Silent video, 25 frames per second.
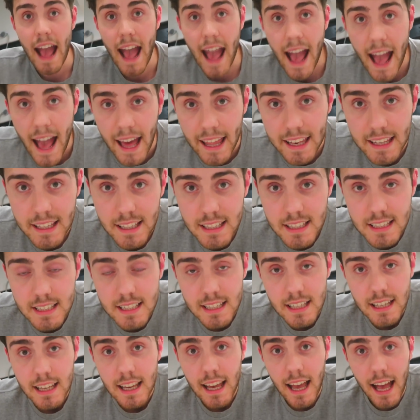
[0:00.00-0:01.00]
and
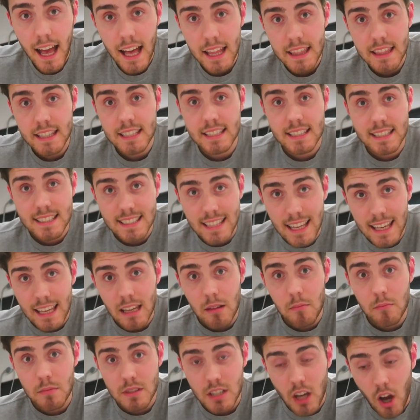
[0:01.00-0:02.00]
at the
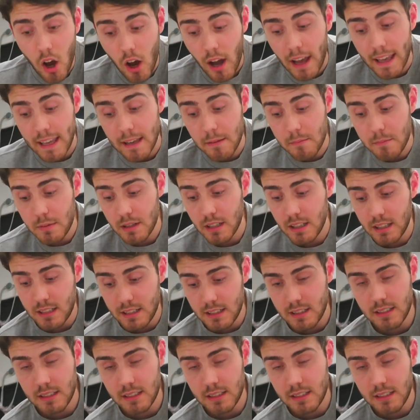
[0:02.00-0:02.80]
same time,